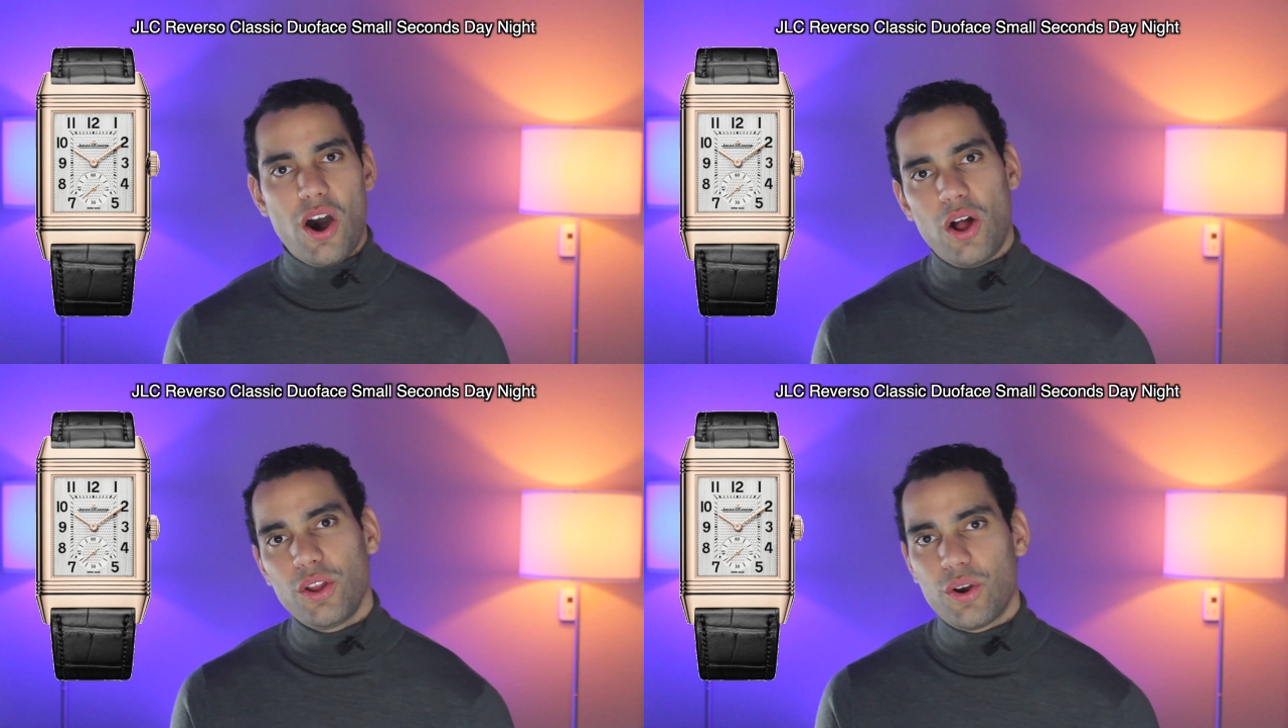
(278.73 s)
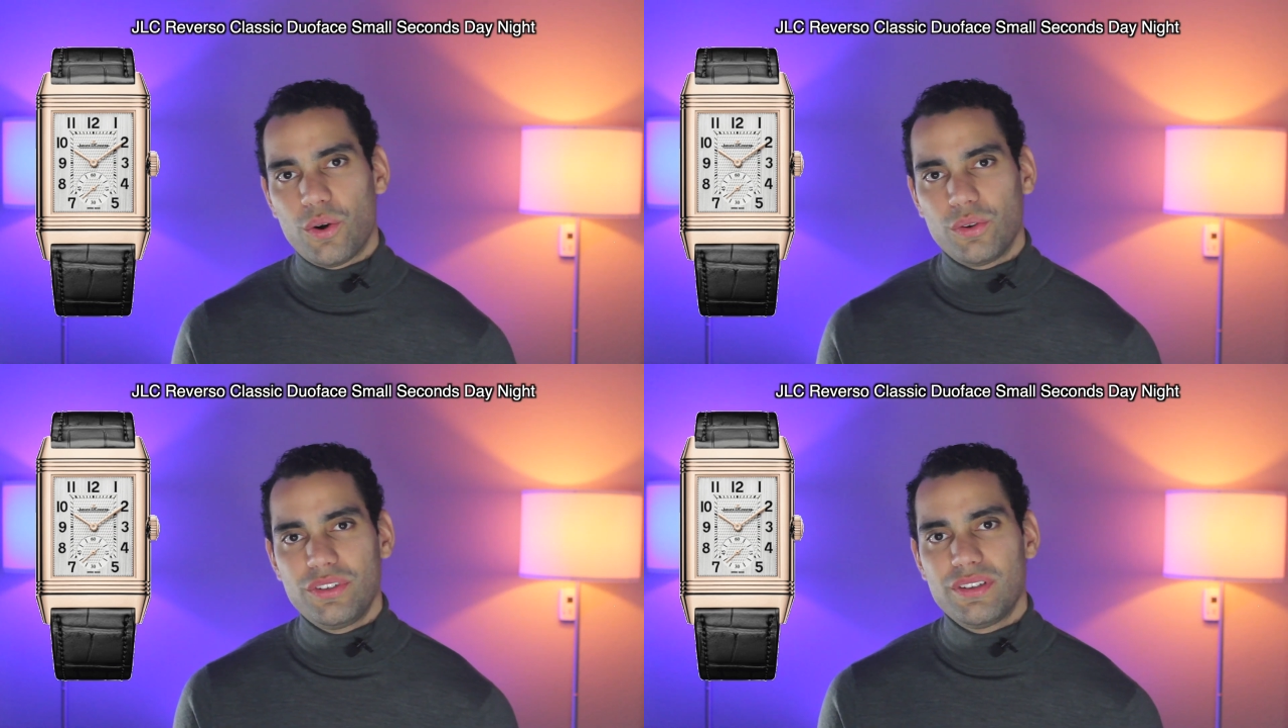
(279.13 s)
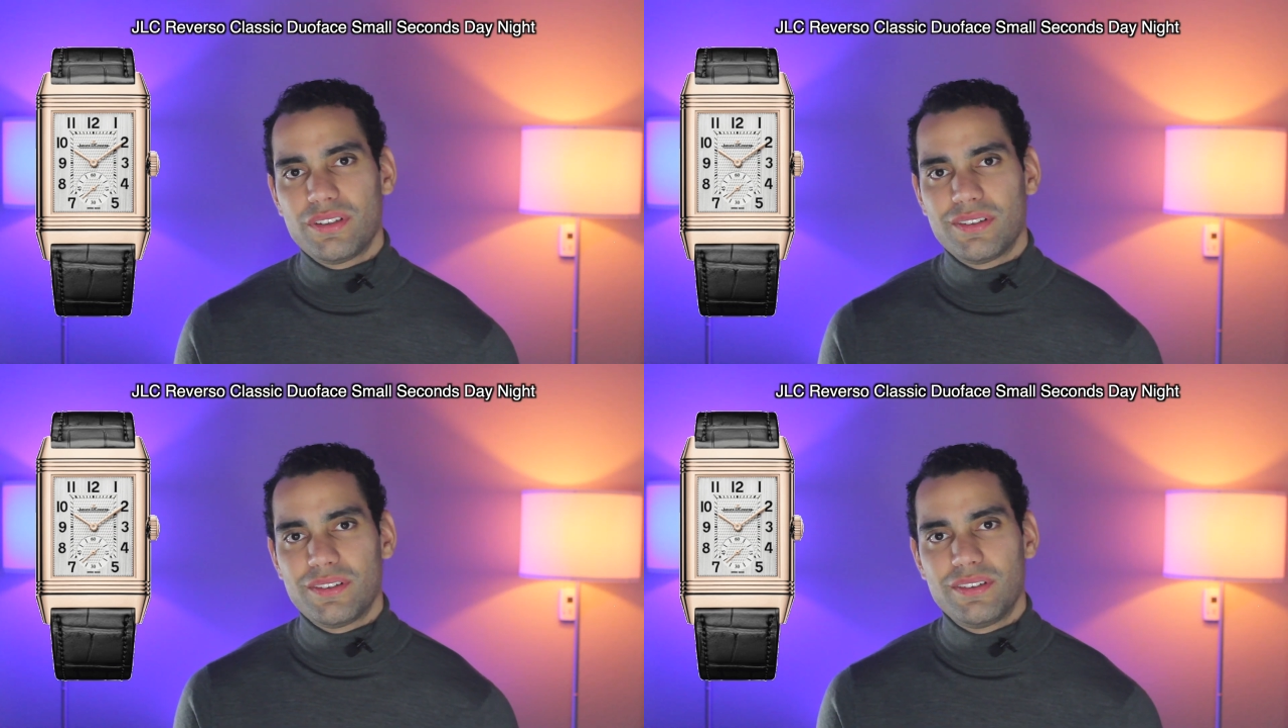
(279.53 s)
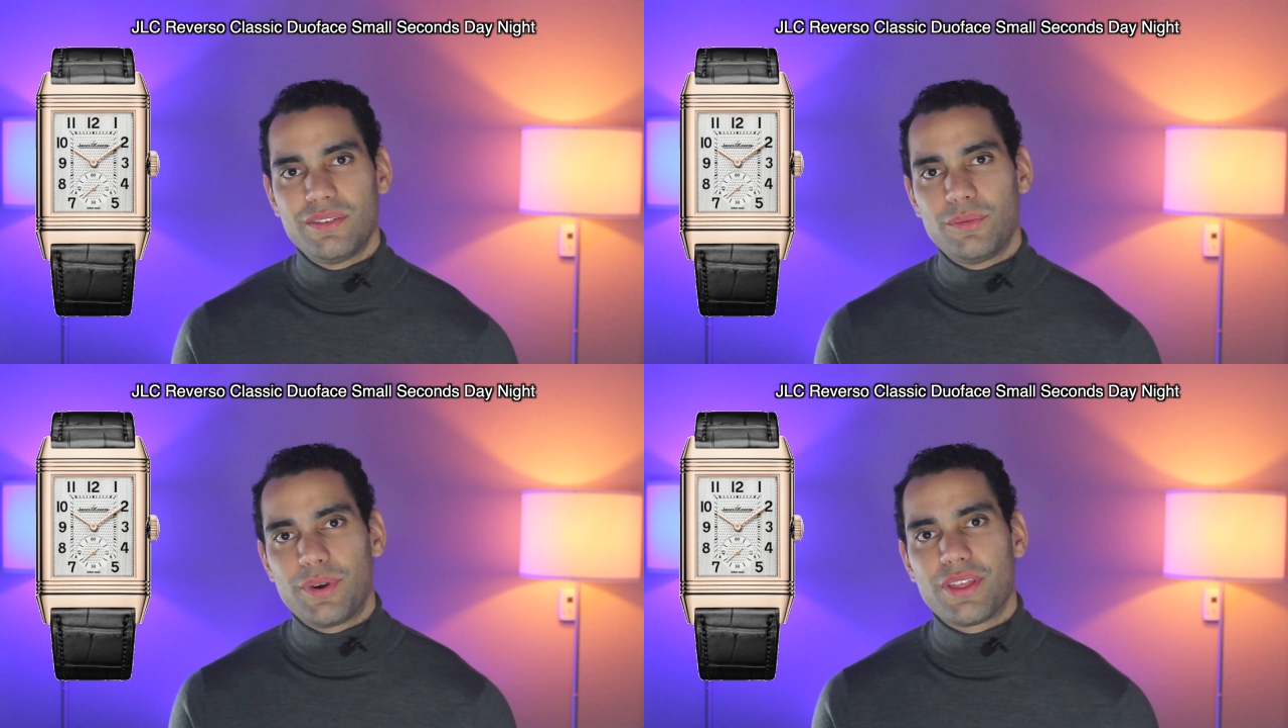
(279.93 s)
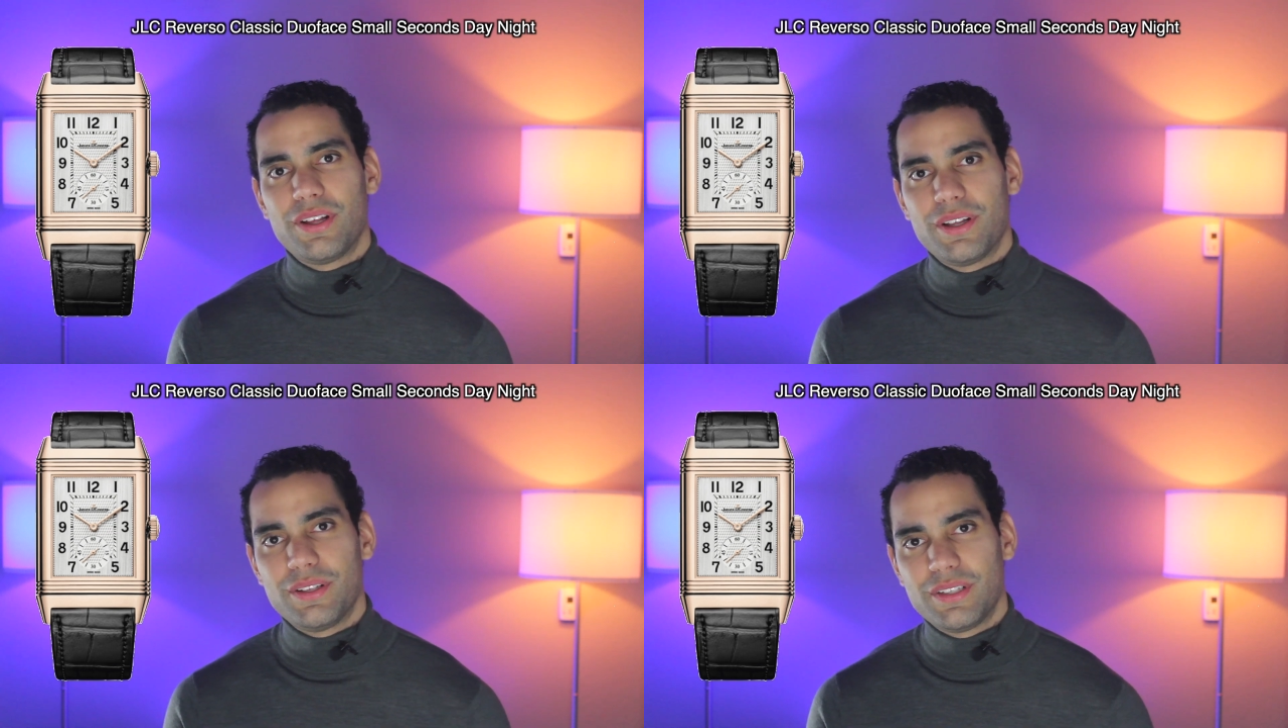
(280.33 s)
all gold with
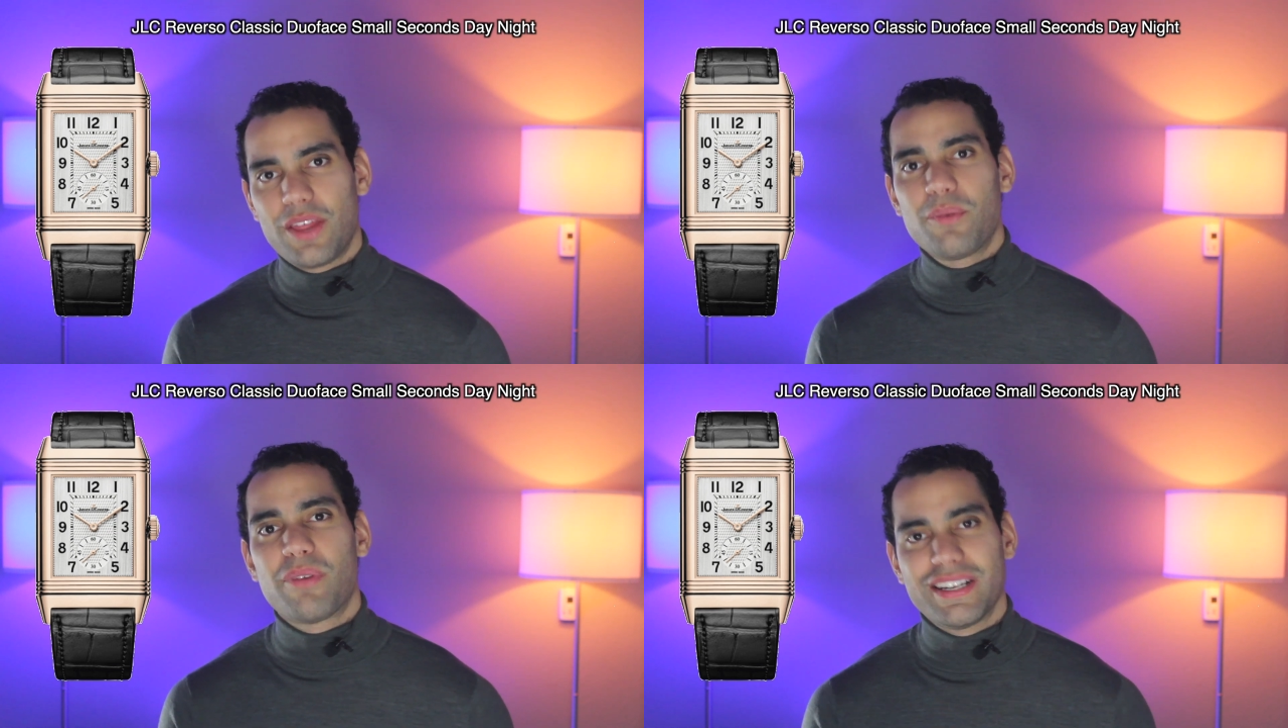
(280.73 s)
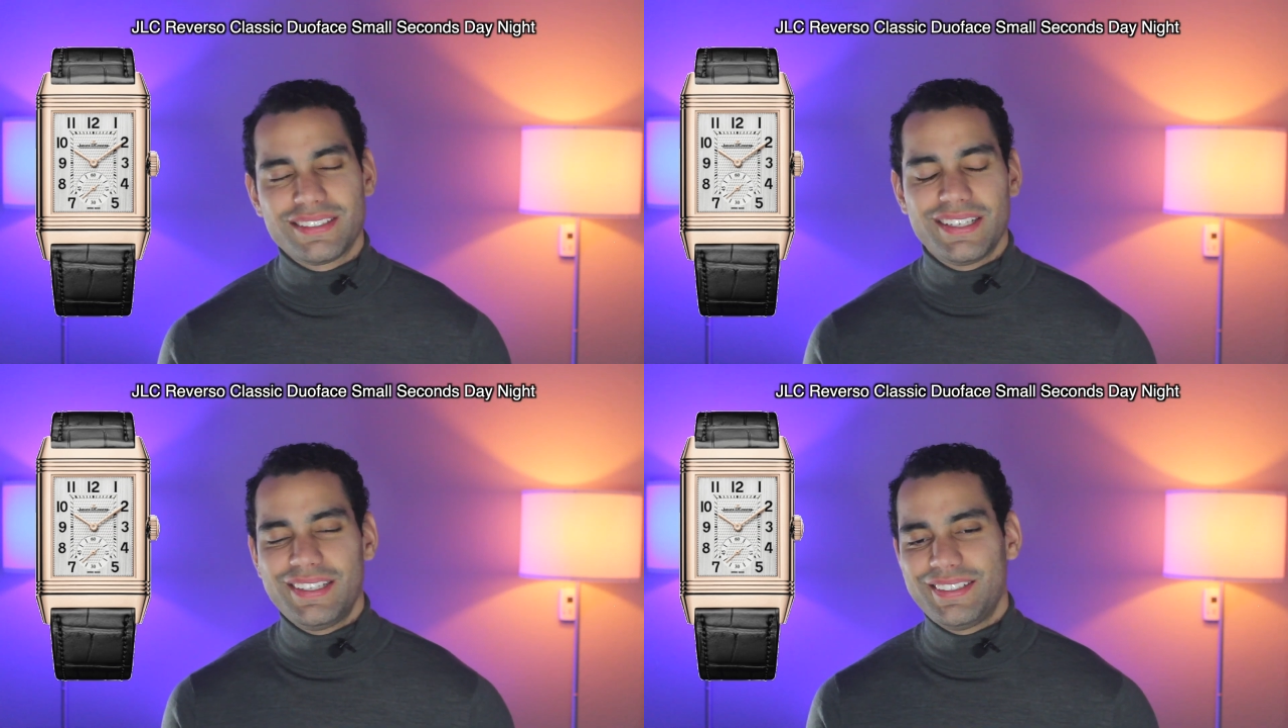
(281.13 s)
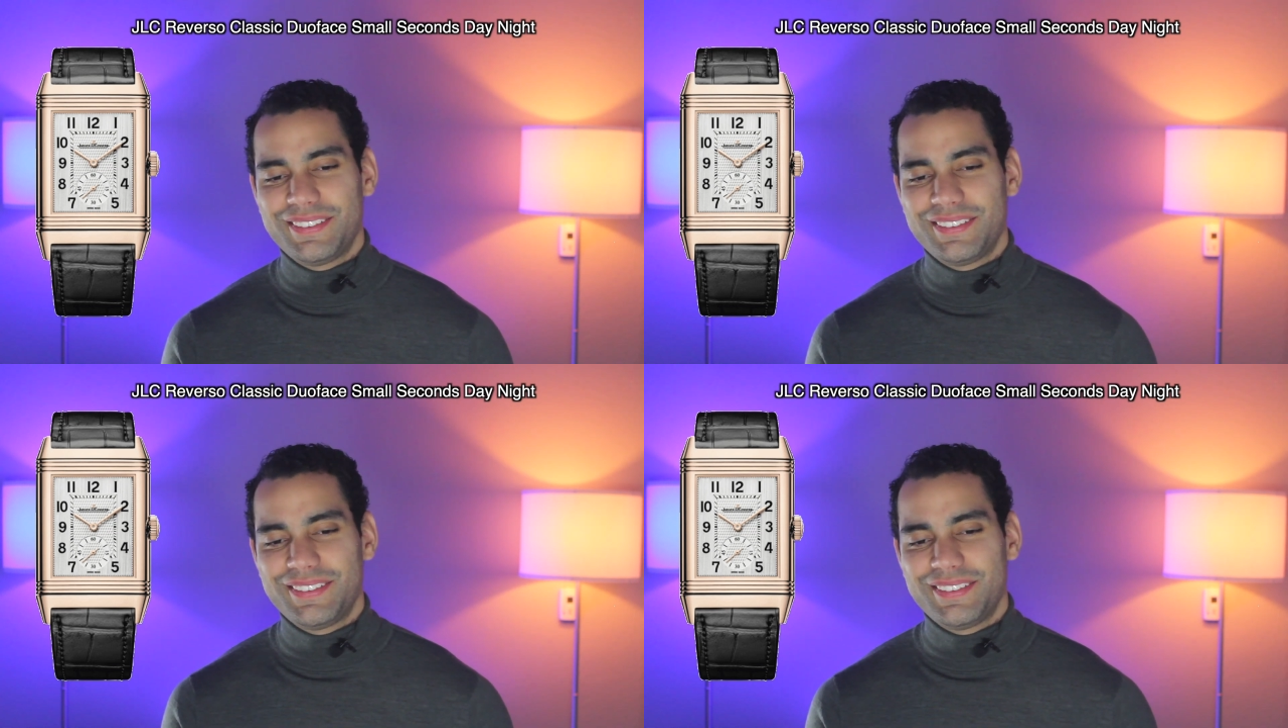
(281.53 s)
a leather bracelet.